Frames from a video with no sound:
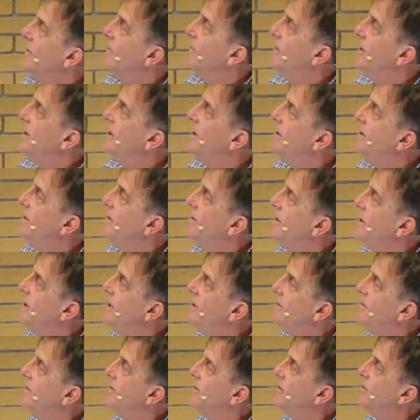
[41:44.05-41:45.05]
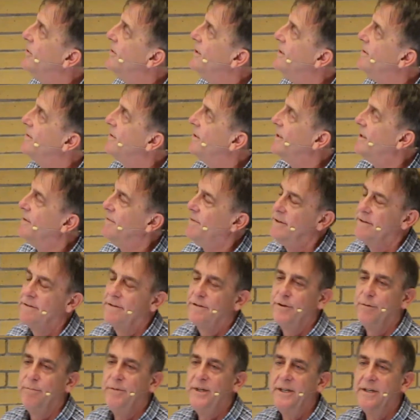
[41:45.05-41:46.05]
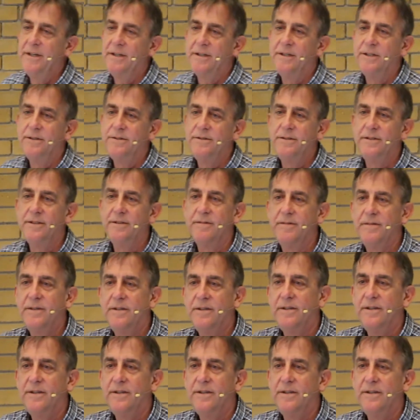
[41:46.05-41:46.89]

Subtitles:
We need to increase our efforts to be inclusive.